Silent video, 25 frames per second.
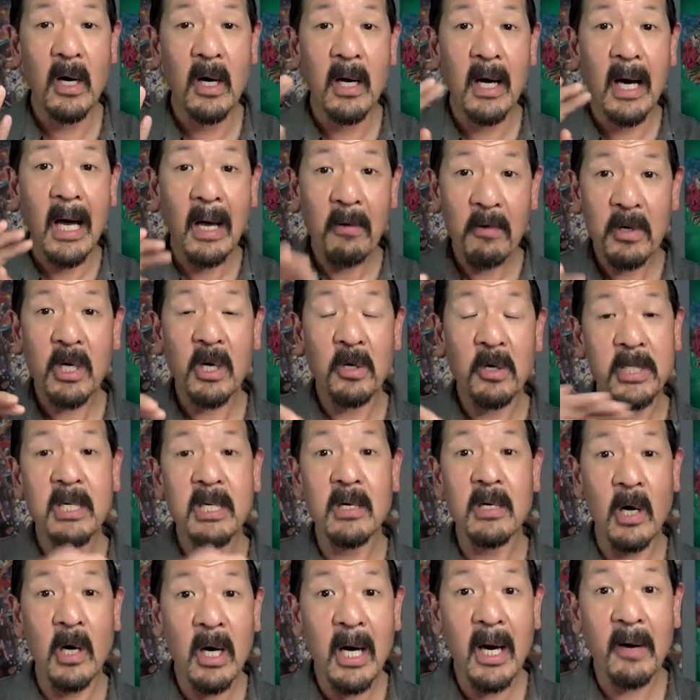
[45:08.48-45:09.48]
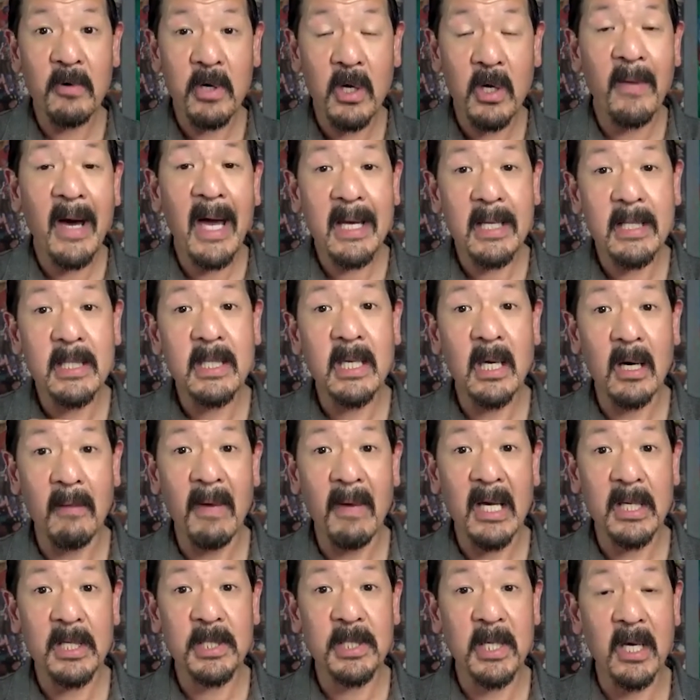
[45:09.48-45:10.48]
I would go back and tell
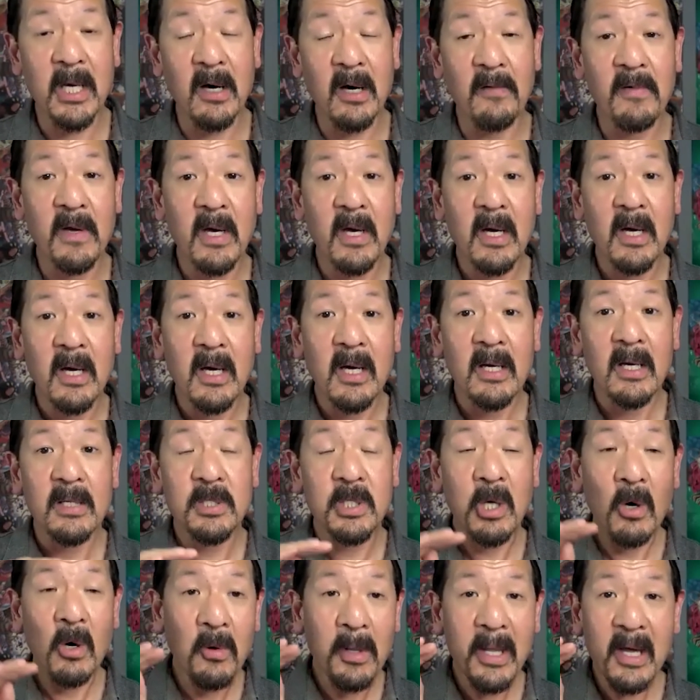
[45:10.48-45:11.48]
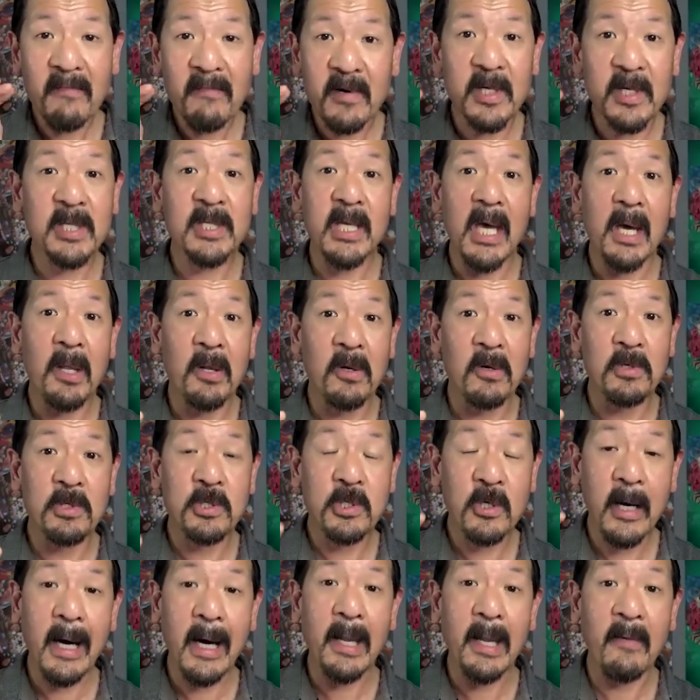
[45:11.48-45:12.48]
myself, don't ever settle.
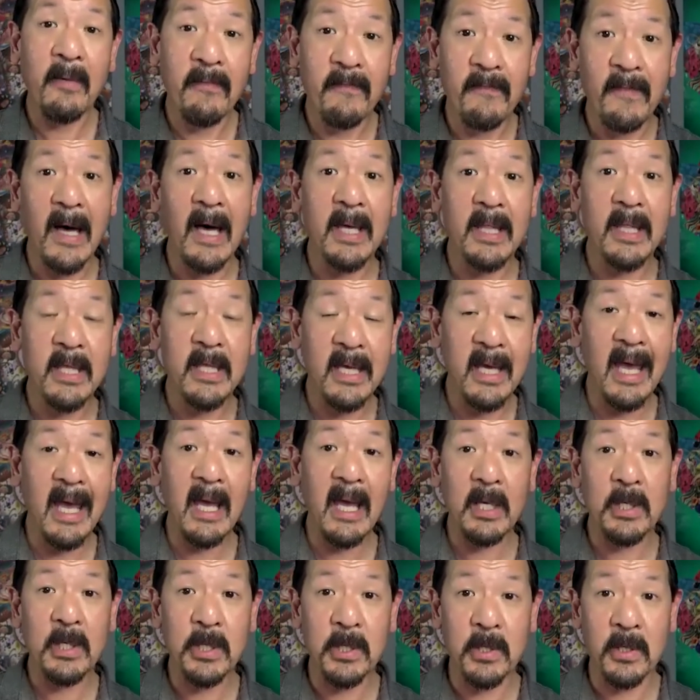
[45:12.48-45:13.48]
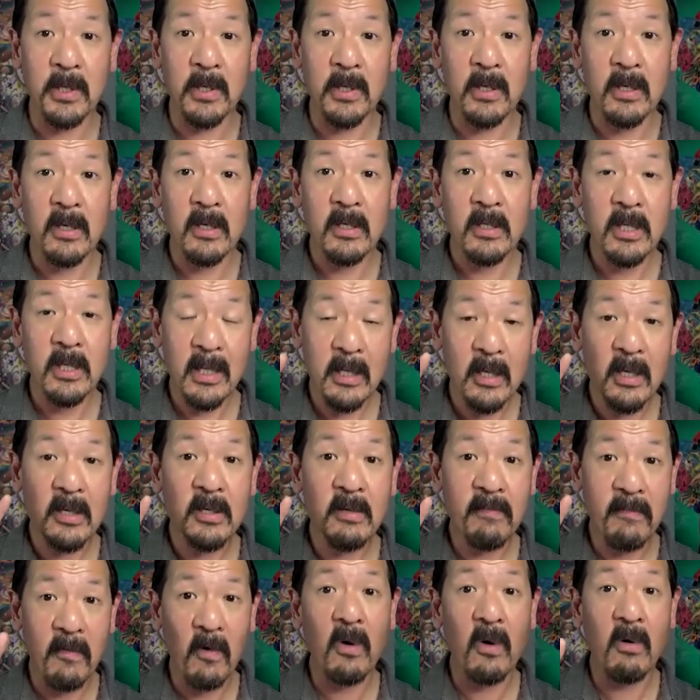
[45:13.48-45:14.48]
Try to find the answer to those
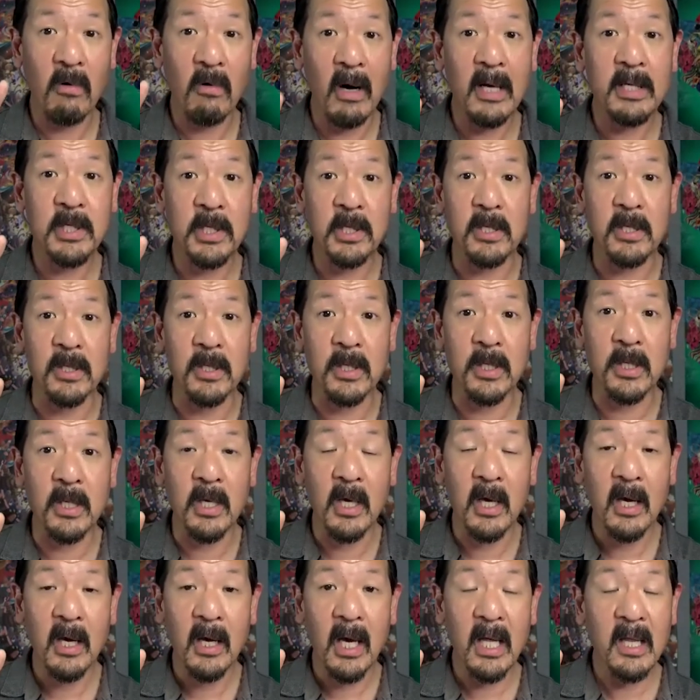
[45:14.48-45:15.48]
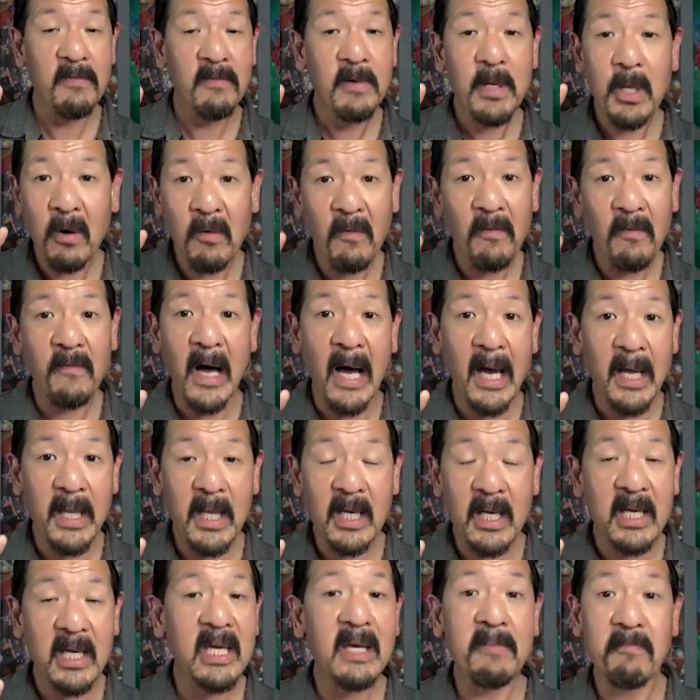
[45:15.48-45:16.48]
4 questions. And if you don't find
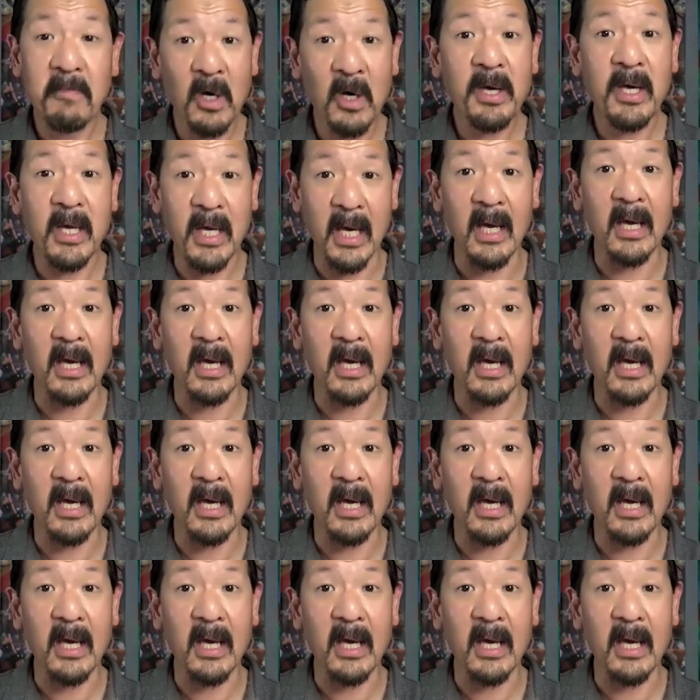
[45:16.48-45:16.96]
it, keep looking.